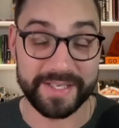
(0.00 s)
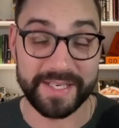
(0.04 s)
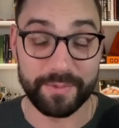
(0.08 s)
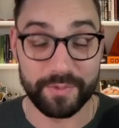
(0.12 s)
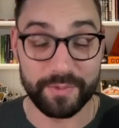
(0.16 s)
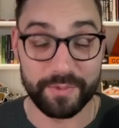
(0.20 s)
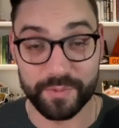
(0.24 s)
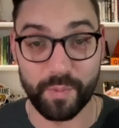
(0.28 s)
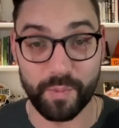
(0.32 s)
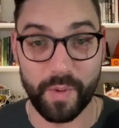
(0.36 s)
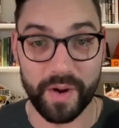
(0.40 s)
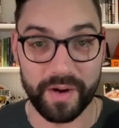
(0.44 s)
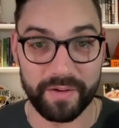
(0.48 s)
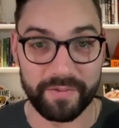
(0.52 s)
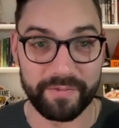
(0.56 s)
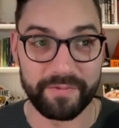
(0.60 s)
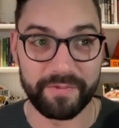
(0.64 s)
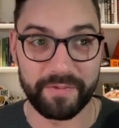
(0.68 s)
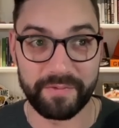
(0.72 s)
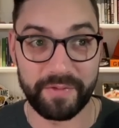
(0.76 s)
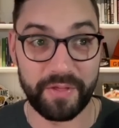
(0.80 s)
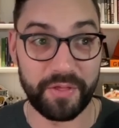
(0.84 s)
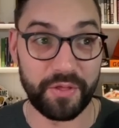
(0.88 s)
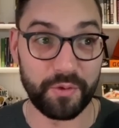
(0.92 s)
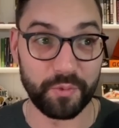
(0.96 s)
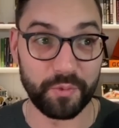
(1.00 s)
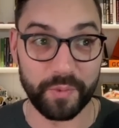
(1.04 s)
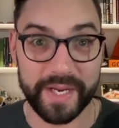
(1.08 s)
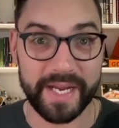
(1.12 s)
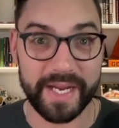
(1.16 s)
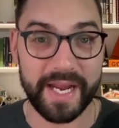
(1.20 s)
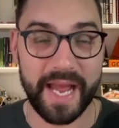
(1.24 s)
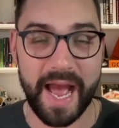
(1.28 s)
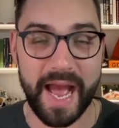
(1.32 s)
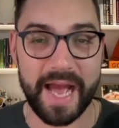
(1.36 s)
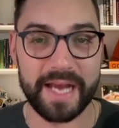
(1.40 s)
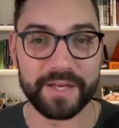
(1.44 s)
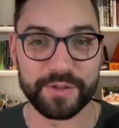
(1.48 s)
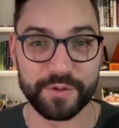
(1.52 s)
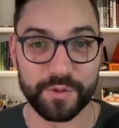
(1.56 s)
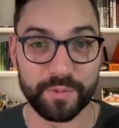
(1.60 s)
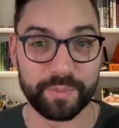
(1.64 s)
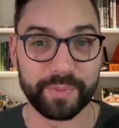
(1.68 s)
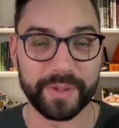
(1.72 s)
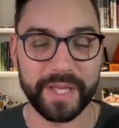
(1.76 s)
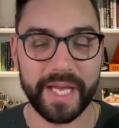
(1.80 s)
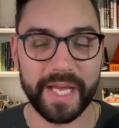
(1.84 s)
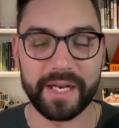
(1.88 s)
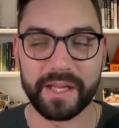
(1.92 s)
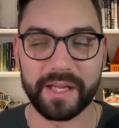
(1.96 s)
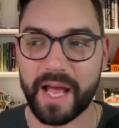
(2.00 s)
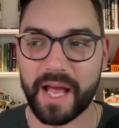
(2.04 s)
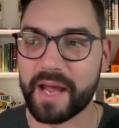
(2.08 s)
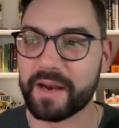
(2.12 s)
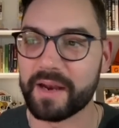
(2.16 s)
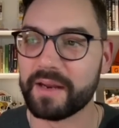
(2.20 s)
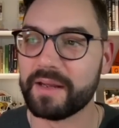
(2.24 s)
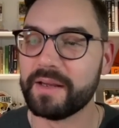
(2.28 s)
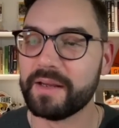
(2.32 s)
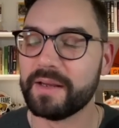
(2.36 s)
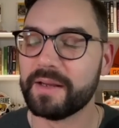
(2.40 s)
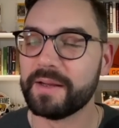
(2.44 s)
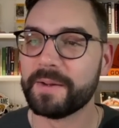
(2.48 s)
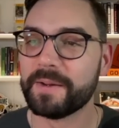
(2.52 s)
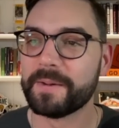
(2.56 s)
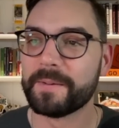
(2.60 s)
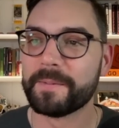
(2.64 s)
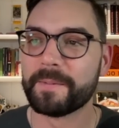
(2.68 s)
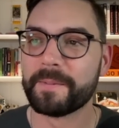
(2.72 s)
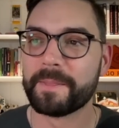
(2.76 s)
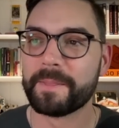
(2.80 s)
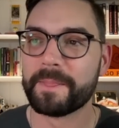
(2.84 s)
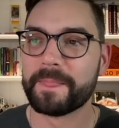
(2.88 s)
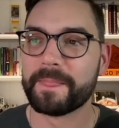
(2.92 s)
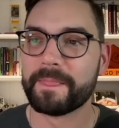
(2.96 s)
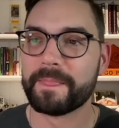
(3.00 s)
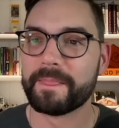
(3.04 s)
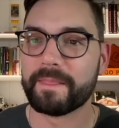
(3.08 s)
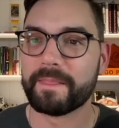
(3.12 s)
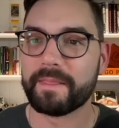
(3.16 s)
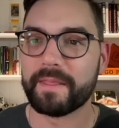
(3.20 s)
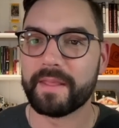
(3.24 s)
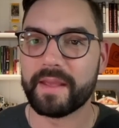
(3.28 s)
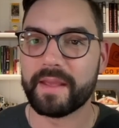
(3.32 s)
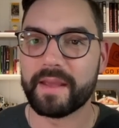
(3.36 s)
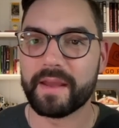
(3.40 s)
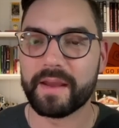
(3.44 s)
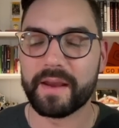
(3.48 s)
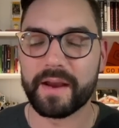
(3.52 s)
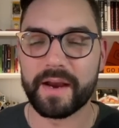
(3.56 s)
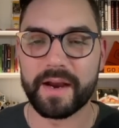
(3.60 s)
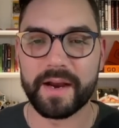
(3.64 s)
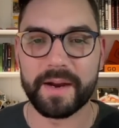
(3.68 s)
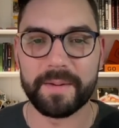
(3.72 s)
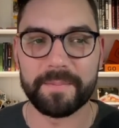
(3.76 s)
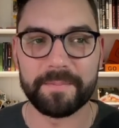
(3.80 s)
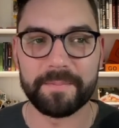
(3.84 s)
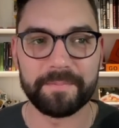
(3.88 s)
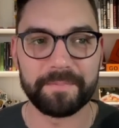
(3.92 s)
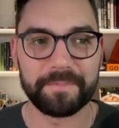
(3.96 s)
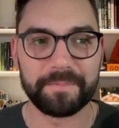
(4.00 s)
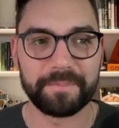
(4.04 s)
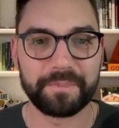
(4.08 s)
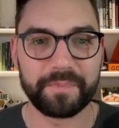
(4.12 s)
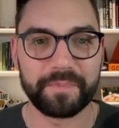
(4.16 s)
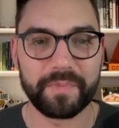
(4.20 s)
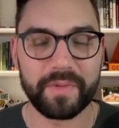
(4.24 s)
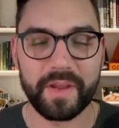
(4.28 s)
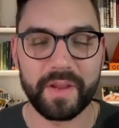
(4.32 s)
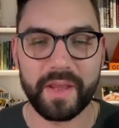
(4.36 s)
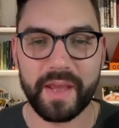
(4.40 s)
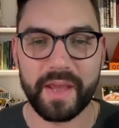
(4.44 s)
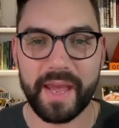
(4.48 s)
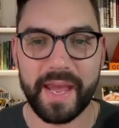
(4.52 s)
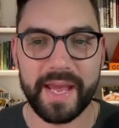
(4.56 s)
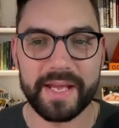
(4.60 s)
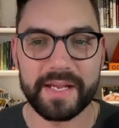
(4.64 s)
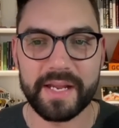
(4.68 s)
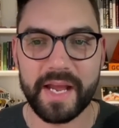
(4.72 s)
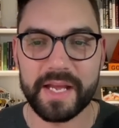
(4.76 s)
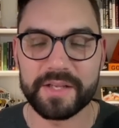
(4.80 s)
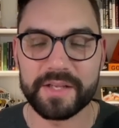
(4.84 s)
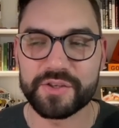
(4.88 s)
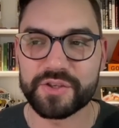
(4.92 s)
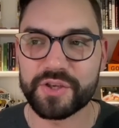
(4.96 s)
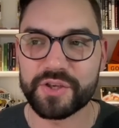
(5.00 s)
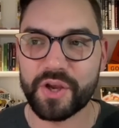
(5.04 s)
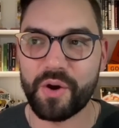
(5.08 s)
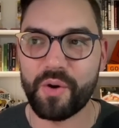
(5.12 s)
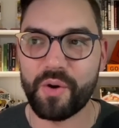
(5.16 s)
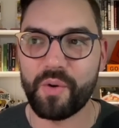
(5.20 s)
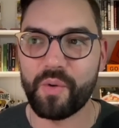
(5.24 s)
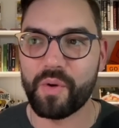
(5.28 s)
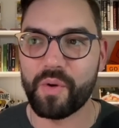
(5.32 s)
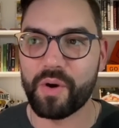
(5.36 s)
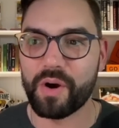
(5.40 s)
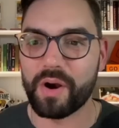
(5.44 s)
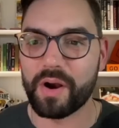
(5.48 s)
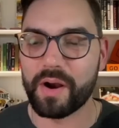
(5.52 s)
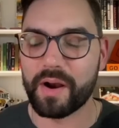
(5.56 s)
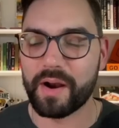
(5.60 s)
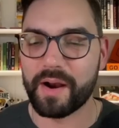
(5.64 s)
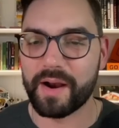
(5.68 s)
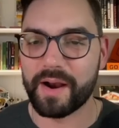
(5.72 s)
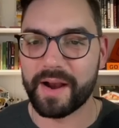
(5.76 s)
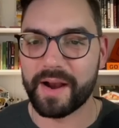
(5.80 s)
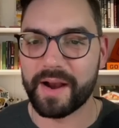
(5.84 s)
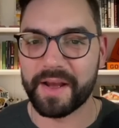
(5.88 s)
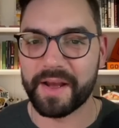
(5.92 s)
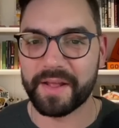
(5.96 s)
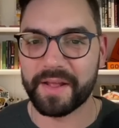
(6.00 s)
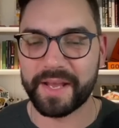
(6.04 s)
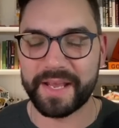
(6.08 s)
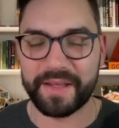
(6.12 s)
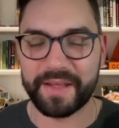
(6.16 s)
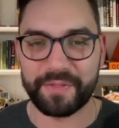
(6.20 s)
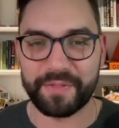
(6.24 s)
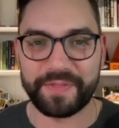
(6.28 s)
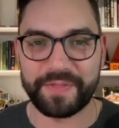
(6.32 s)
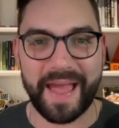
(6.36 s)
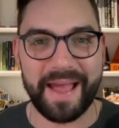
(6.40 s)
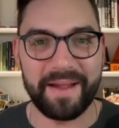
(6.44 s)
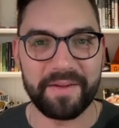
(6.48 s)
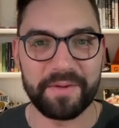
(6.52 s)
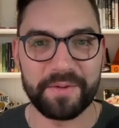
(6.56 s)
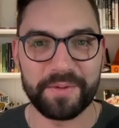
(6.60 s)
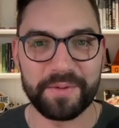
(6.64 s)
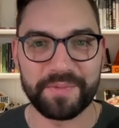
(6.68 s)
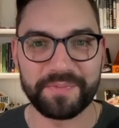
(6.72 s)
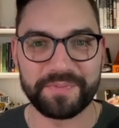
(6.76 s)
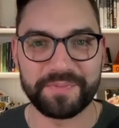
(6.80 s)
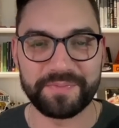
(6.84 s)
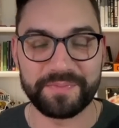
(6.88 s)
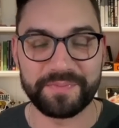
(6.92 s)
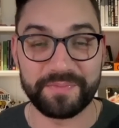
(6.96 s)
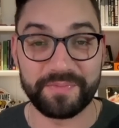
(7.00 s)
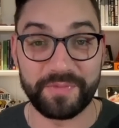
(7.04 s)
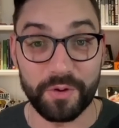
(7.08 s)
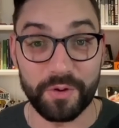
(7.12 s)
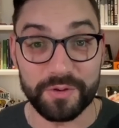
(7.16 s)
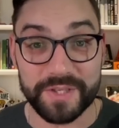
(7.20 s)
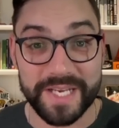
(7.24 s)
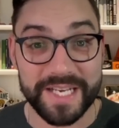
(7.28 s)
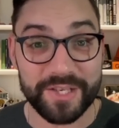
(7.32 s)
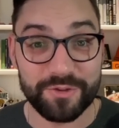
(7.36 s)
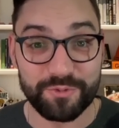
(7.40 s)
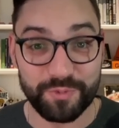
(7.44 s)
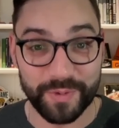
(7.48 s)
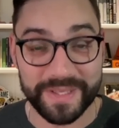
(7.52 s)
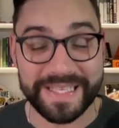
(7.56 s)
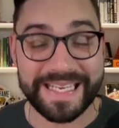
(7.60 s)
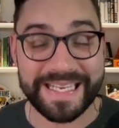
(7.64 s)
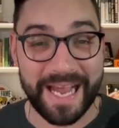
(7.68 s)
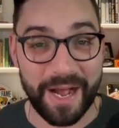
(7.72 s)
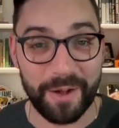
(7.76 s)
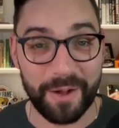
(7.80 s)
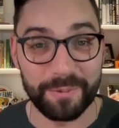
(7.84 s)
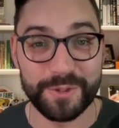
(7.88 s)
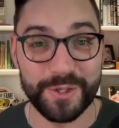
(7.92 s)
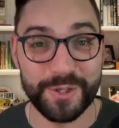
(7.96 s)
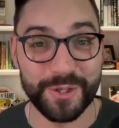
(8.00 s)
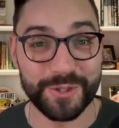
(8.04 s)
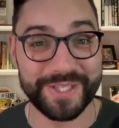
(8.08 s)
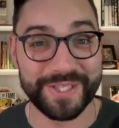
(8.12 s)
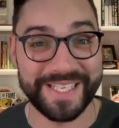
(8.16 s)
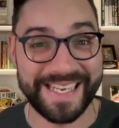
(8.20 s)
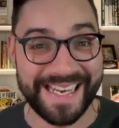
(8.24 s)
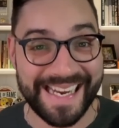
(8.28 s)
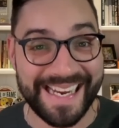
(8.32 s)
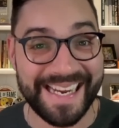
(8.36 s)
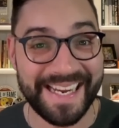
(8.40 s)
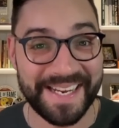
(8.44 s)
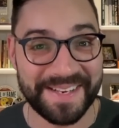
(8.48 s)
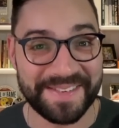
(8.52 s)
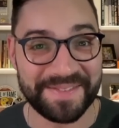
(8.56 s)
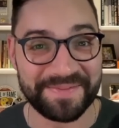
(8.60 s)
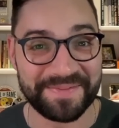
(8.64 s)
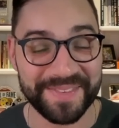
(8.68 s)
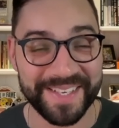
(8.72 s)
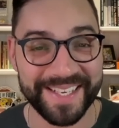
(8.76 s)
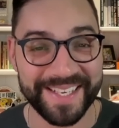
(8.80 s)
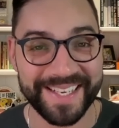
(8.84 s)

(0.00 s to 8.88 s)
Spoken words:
was one of three guys who played a lot. And so, like, that, those guys really helped your team.